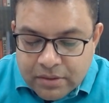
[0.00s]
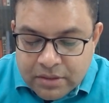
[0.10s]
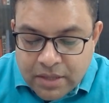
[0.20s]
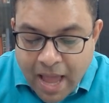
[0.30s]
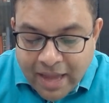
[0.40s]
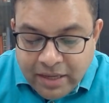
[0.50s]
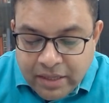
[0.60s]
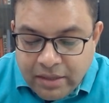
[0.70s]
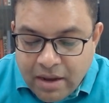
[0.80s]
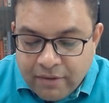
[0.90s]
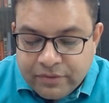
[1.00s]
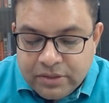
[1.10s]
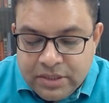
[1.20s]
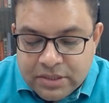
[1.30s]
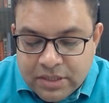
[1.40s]
the hankering after
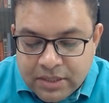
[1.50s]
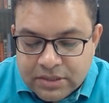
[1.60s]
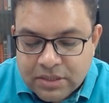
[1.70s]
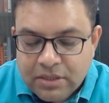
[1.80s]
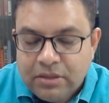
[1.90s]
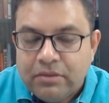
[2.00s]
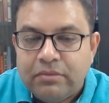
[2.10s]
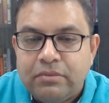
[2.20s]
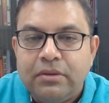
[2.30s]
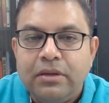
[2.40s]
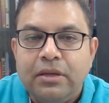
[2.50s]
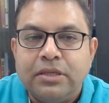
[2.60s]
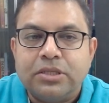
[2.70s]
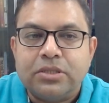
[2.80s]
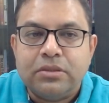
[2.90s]
these things,
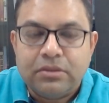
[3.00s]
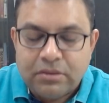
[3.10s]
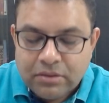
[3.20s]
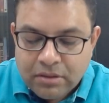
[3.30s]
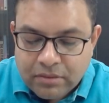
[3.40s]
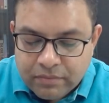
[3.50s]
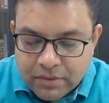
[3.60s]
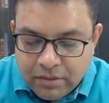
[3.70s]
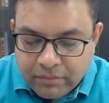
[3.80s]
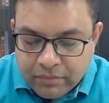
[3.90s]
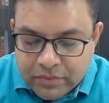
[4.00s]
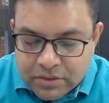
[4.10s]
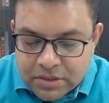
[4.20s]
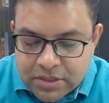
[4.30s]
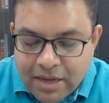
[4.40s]
it's the,
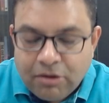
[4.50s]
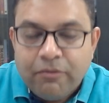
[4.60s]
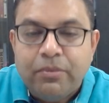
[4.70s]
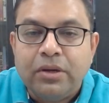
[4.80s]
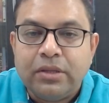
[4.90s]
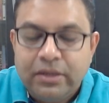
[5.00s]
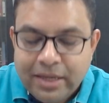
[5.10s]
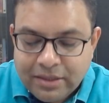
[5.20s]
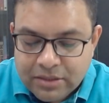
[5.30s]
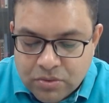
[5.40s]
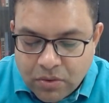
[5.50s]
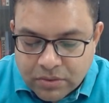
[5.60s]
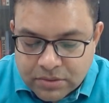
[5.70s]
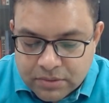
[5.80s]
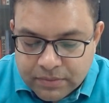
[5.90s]
the cycle of birth and death is
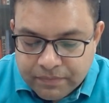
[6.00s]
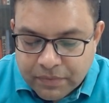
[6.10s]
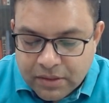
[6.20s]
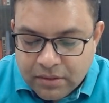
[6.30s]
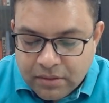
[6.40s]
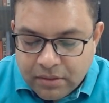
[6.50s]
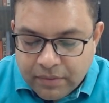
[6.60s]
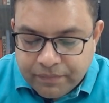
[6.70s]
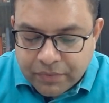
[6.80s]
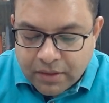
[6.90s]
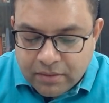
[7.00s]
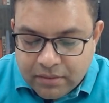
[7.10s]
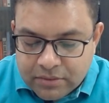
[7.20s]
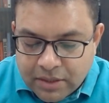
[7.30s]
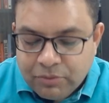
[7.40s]
caused.
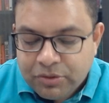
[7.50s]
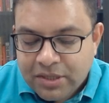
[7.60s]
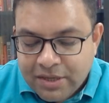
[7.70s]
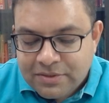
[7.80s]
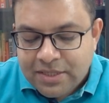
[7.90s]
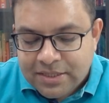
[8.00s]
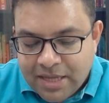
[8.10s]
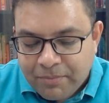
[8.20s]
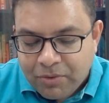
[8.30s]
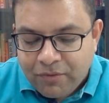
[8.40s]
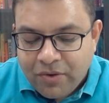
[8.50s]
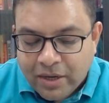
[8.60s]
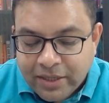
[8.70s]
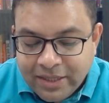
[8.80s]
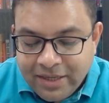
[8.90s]
And Buddha gives the example of a
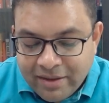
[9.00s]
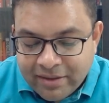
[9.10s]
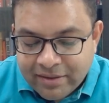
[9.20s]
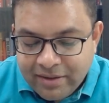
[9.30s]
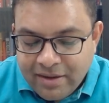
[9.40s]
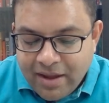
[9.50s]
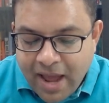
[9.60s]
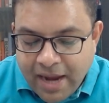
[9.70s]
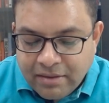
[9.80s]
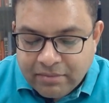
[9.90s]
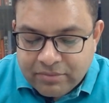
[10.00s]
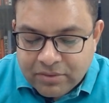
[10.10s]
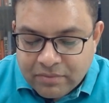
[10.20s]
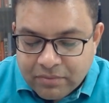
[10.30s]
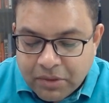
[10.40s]
hunted hare, and
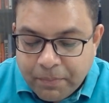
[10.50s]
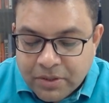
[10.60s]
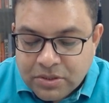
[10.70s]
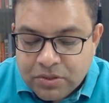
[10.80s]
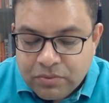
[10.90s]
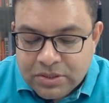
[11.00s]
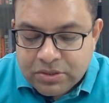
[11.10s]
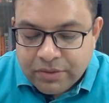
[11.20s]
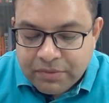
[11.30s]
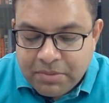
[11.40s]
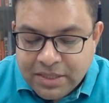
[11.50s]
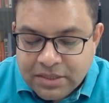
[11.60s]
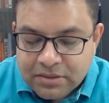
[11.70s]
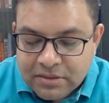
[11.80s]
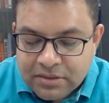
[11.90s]
the person who is driven by
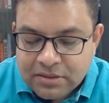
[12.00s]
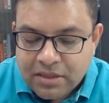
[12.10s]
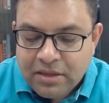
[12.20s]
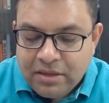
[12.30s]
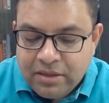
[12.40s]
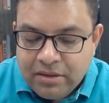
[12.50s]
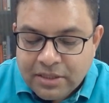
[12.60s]
this thirst, he